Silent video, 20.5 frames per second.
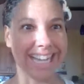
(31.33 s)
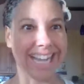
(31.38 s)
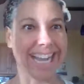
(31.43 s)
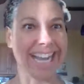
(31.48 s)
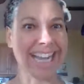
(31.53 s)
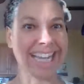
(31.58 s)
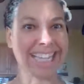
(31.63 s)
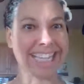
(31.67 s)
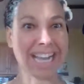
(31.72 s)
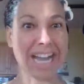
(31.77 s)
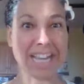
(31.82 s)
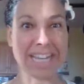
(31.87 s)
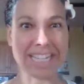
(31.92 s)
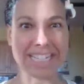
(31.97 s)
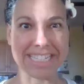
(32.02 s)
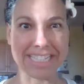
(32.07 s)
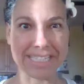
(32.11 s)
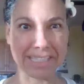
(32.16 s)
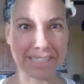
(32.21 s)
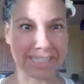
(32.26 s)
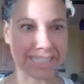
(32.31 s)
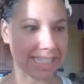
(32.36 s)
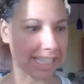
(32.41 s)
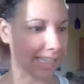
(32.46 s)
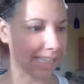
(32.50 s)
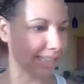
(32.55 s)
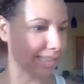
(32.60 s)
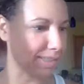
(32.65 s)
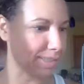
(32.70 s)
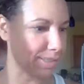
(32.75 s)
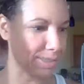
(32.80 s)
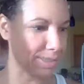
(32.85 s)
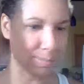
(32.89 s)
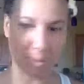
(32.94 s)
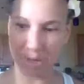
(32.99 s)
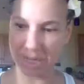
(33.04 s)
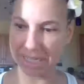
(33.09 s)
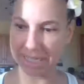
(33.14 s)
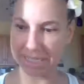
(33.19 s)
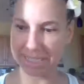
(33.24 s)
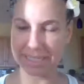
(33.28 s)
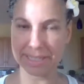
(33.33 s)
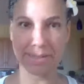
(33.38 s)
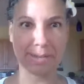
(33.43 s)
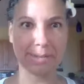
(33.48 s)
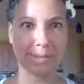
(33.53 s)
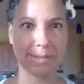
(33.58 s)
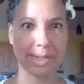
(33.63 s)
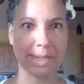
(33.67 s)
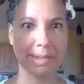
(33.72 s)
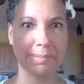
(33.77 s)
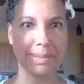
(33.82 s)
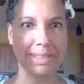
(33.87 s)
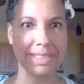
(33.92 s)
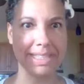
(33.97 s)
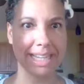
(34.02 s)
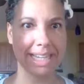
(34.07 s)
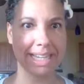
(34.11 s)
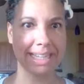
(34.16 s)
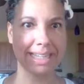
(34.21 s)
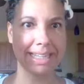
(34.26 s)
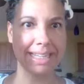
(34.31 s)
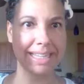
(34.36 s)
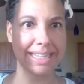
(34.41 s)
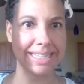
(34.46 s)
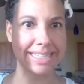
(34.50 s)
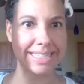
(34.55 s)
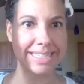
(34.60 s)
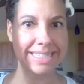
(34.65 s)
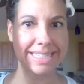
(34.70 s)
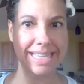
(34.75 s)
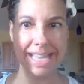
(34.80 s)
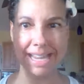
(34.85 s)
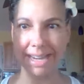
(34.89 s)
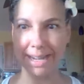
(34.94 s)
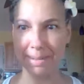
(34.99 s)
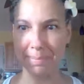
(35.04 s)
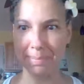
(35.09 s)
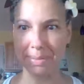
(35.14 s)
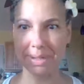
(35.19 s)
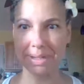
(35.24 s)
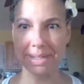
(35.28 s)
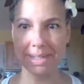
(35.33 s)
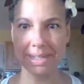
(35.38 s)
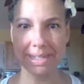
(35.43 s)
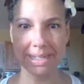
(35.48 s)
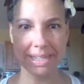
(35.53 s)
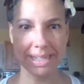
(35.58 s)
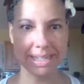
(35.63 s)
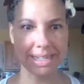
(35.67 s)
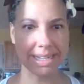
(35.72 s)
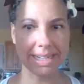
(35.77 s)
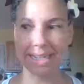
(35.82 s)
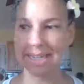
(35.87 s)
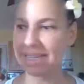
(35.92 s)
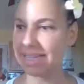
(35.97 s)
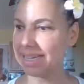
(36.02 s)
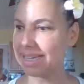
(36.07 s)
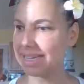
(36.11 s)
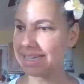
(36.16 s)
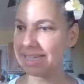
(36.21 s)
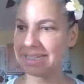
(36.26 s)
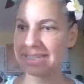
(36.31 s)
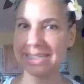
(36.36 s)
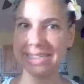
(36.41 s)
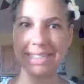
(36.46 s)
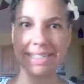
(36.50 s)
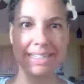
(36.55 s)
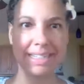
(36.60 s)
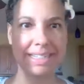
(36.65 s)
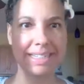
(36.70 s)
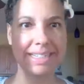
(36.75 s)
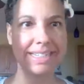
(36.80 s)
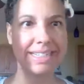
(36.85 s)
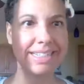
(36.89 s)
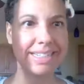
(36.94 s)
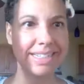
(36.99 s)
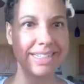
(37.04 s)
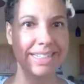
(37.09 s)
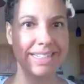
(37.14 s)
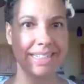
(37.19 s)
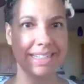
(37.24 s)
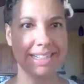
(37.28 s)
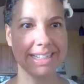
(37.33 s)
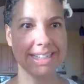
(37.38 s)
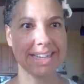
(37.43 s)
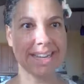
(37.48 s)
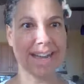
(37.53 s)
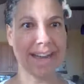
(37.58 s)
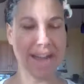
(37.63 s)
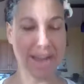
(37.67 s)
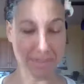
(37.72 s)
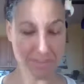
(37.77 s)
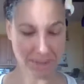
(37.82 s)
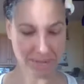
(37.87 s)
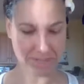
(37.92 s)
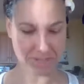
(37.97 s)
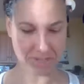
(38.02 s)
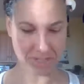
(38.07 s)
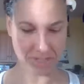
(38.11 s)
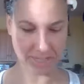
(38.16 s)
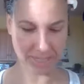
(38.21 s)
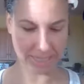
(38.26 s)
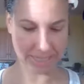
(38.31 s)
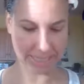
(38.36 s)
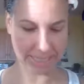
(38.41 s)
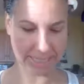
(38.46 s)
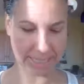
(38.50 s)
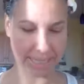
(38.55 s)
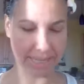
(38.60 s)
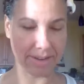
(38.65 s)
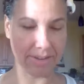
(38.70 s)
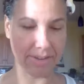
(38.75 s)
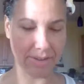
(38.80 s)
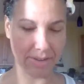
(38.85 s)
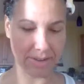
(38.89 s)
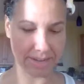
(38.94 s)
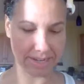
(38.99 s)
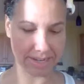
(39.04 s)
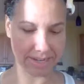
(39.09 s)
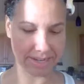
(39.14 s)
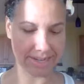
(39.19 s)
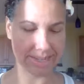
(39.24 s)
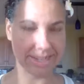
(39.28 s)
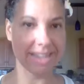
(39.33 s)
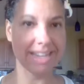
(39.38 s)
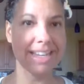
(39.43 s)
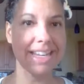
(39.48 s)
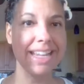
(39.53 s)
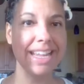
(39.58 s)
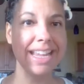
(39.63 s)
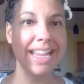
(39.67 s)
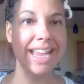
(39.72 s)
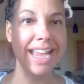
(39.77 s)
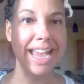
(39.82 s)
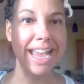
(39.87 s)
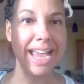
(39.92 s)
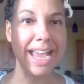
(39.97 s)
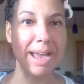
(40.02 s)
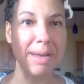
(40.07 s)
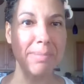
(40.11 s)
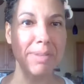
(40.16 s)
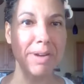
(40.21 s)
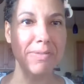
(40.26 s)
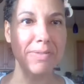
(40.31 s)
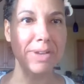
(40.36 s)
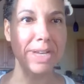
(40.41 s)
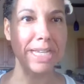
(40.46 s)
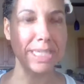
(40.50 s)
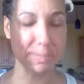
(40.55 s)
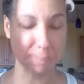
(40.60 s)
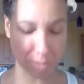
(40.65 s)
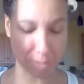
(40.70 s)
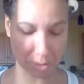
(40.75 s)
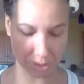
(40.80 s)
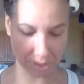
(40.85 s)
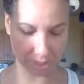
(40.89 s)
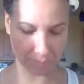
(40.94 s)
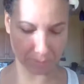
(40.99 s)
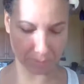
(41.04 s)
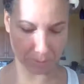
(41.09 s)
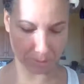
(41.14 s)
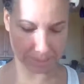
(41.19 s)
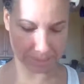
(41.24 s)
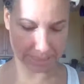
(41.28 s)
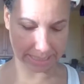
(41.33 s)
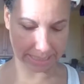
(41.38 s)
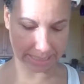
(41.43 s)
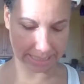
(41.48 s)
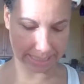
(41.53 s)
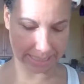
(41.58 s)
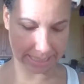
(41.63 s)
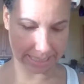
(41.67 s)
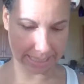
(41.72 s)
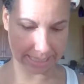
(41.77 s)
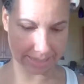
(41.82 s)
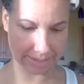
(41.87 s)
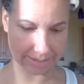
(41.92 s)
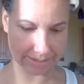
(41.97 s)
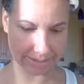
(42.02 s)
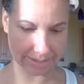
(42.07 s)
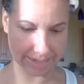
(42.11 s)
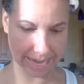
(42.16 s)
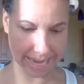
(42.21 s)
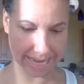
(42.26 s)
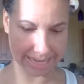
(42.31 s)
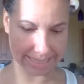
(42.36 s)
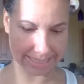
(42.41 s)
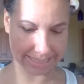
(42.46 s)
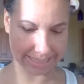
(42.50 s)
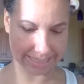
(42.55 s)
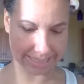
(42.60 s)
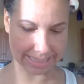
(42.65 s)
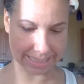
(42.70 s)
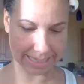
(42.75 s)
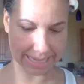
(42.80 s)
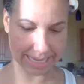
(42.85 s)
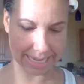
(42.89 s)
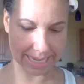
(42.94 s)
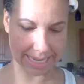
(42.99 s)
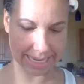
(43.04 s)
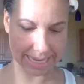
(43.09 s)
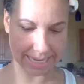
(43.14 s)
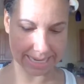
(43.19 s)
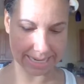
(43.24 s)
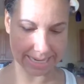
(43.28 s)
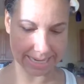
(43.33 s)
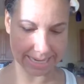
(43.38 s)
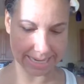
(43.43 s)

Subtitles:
I kind of dilly-dallied this morning, so it was a late setup. And I'm actually going to get on my Facebook for a second here and see